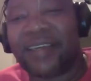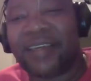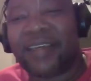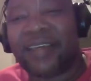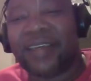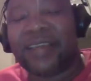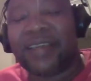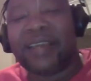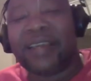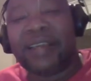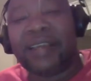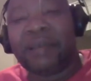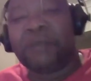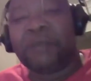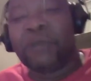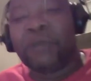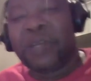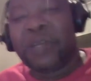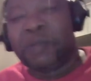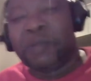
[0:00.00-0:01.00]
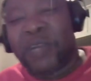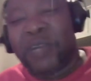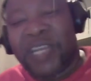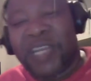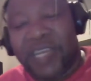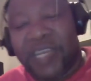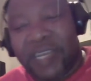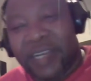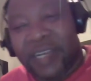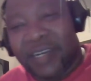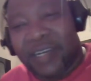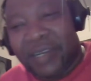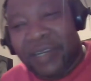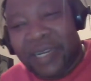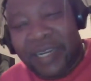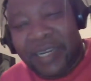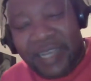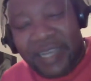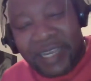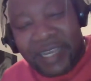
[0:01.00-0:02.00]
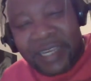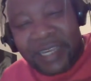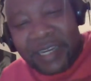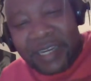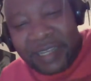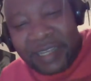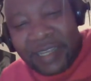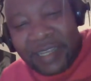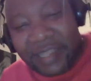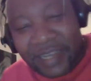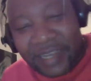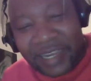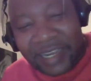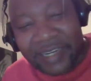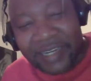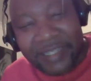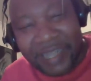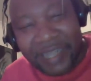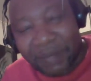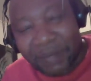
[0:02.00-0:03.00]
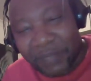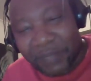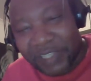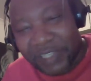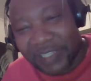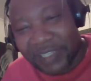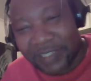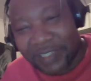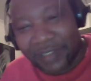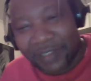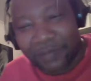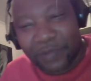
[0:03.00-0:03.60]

we in the end time message,